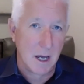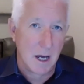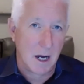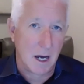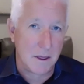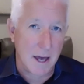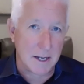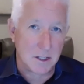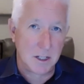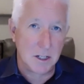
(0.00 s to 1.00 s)

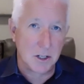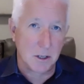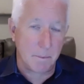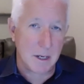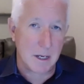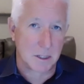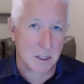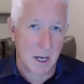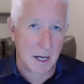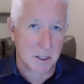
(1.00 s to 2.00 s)
that digital
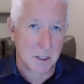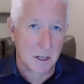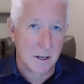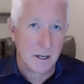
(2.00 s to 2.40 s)
BSS